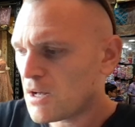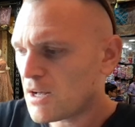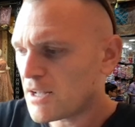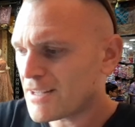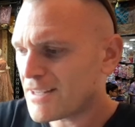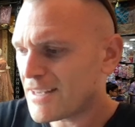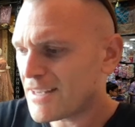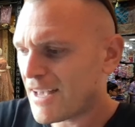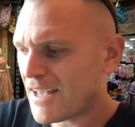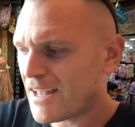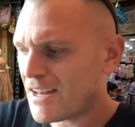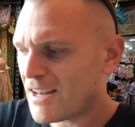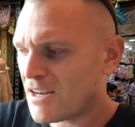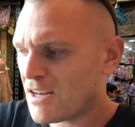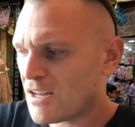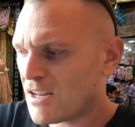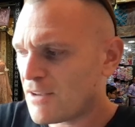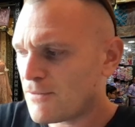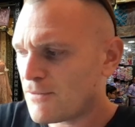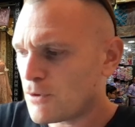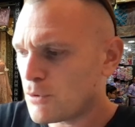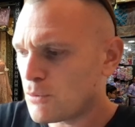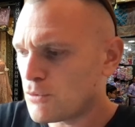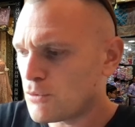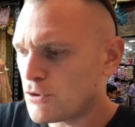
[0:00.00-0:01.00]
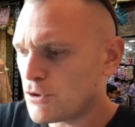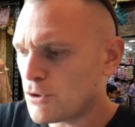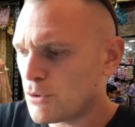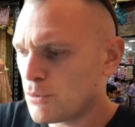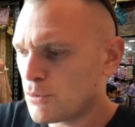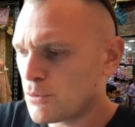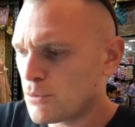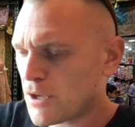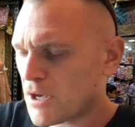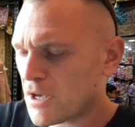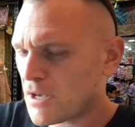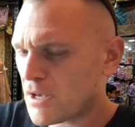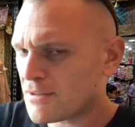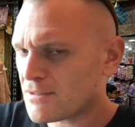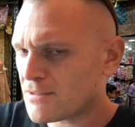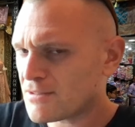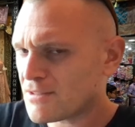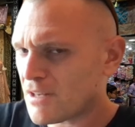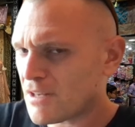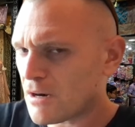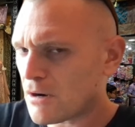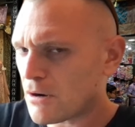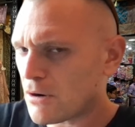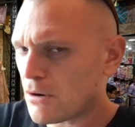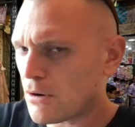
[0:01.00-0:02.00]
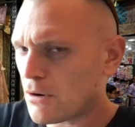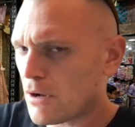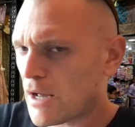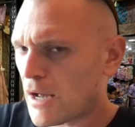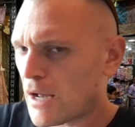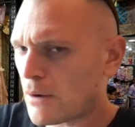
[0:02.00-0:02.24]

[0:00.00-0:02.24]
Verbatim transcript: again, if you do things that are